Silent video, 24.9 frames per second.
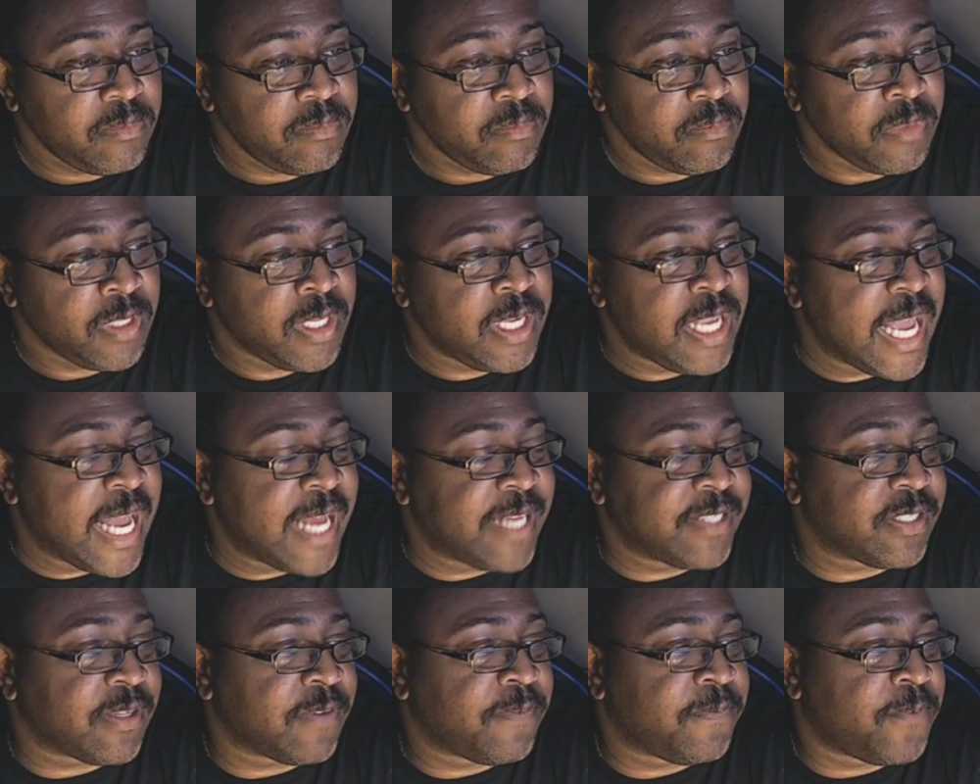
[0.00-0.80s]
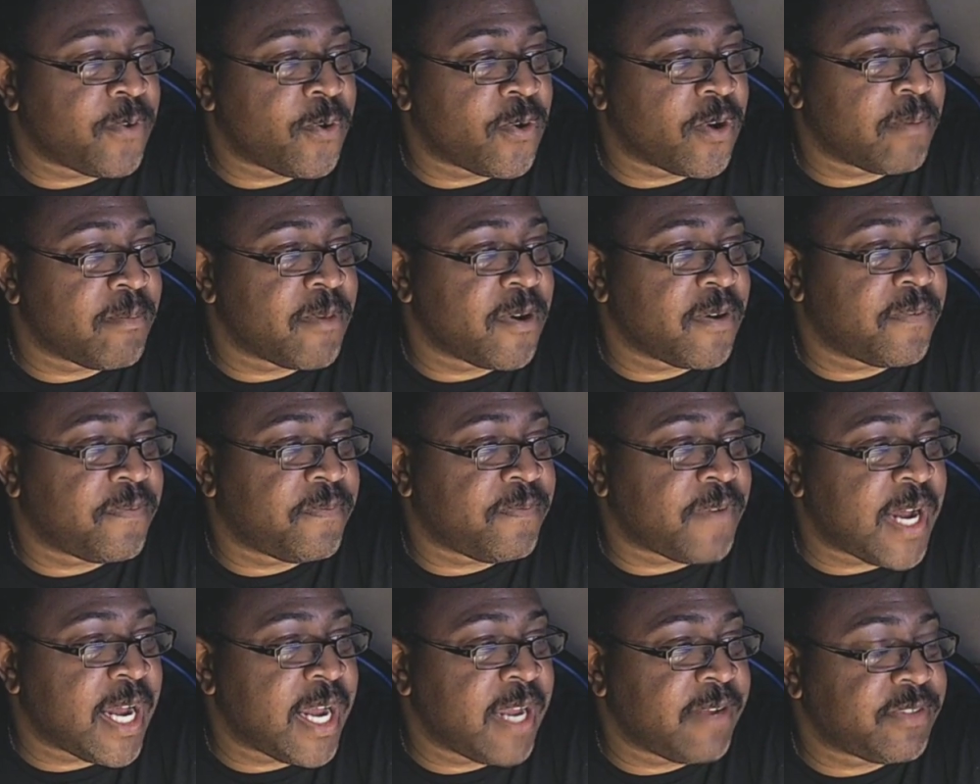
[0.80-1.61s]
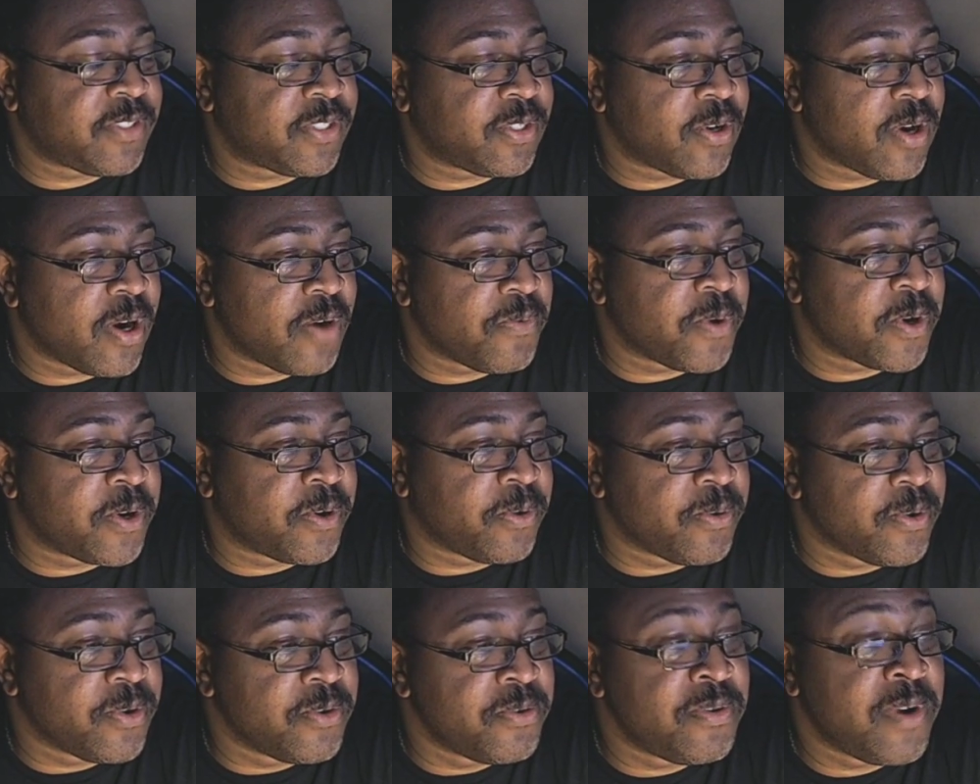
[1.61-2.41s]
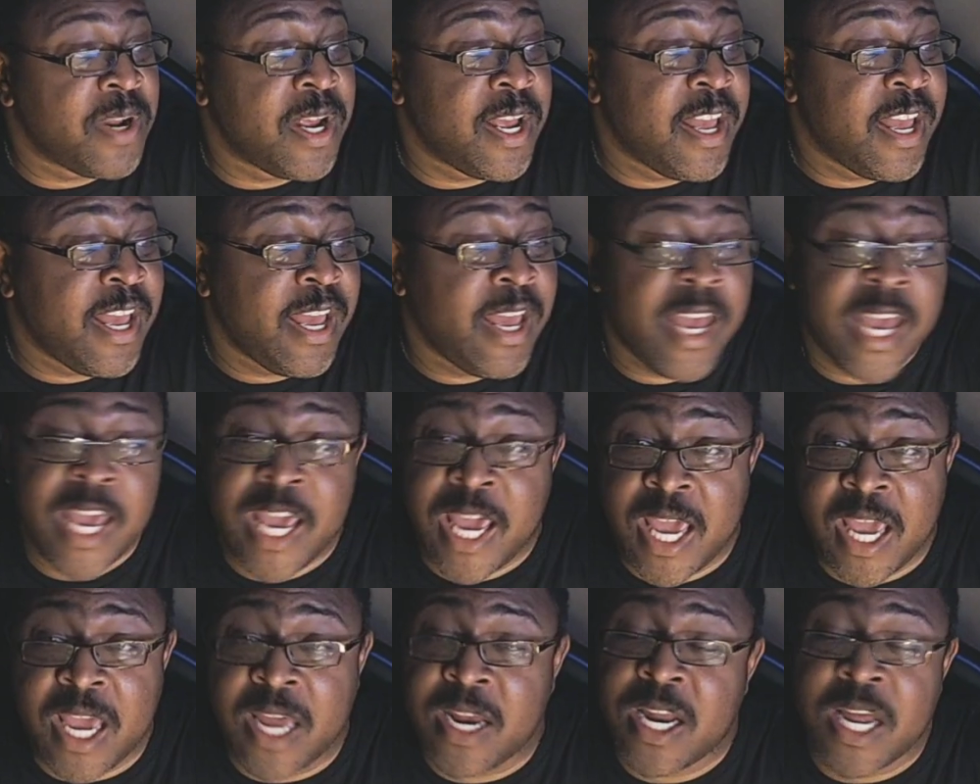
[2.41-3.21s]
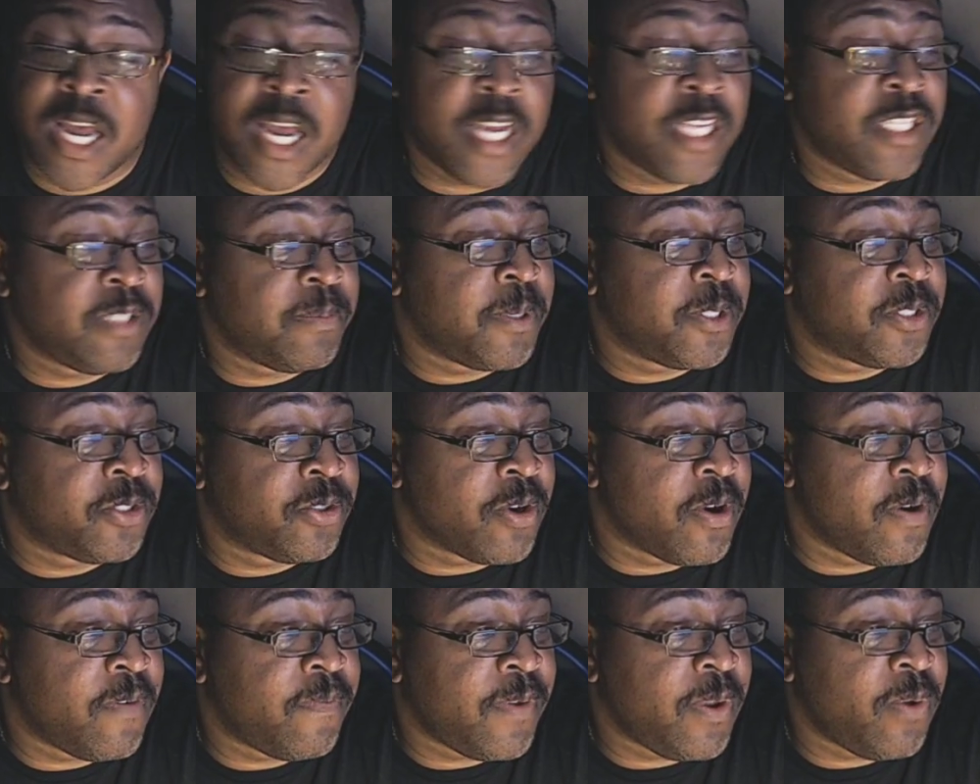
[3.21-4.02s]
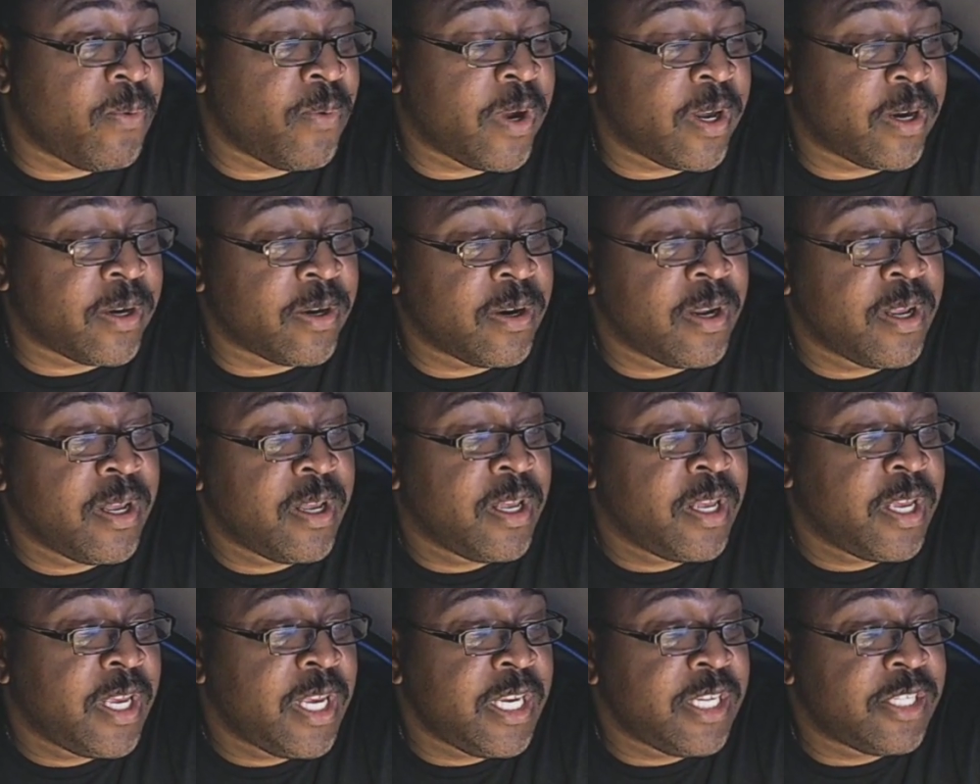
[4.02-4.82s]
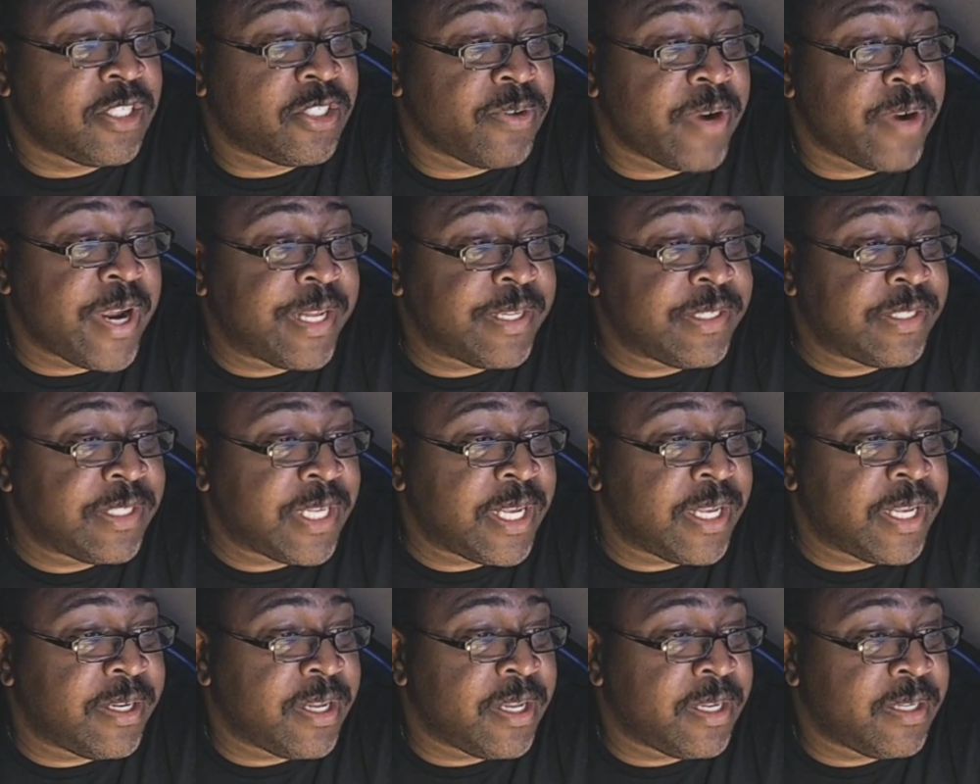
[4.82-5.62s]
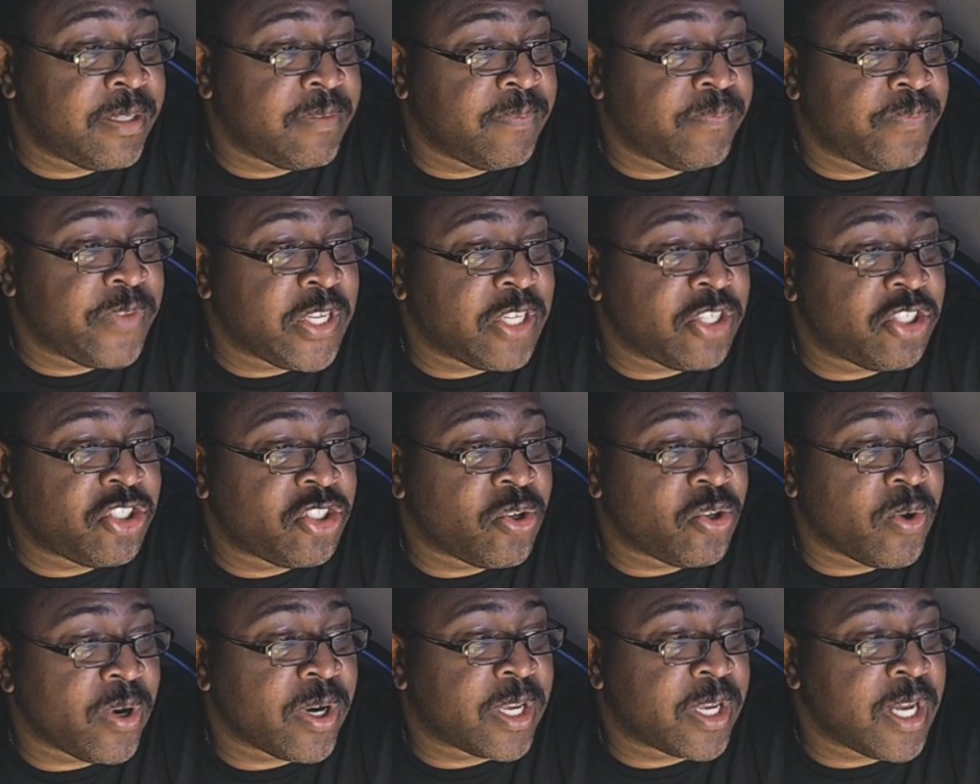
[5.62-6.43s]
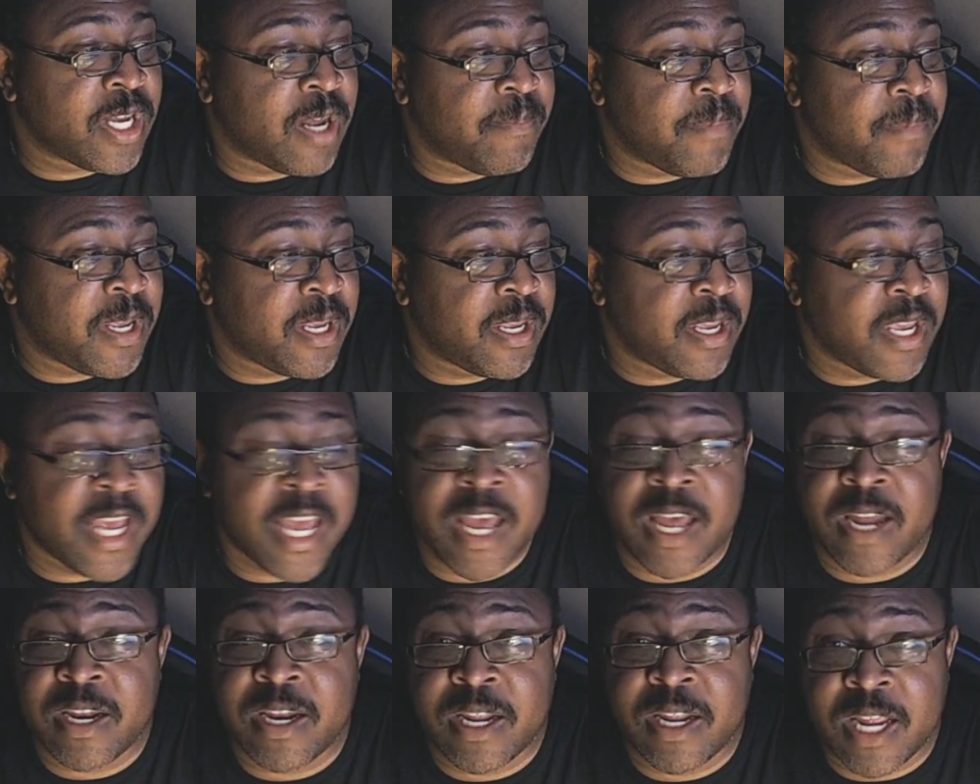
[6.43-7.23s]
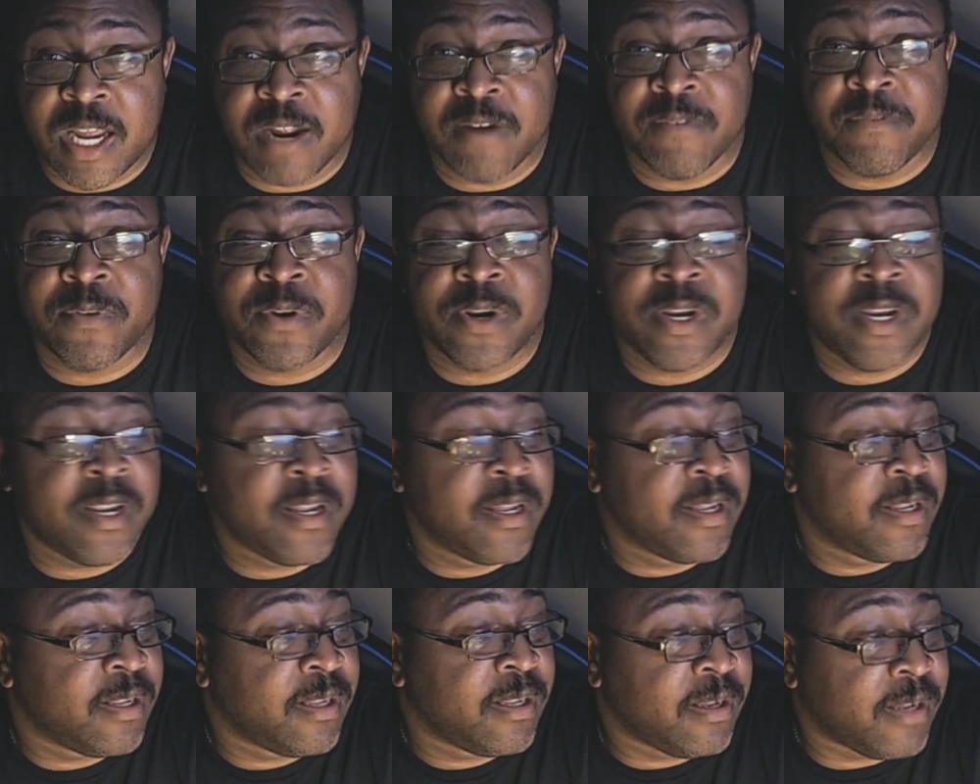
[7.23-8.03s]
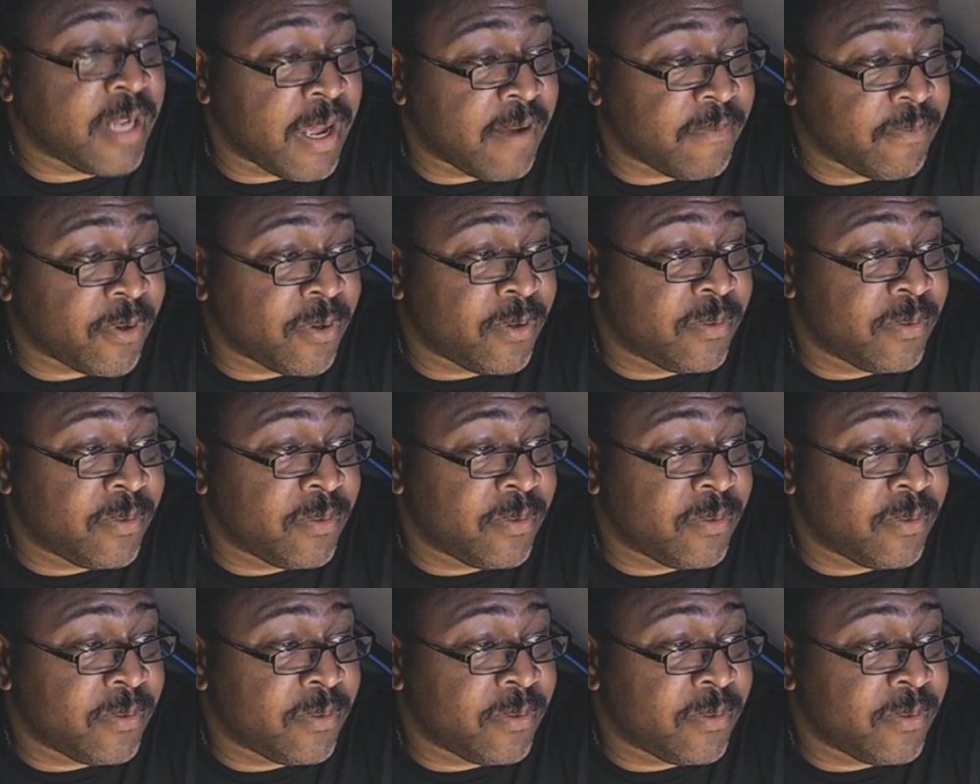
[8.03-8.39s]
As a former 5-star recruit and Heisman Trophy winner, he's transcended this shortcoming at every level.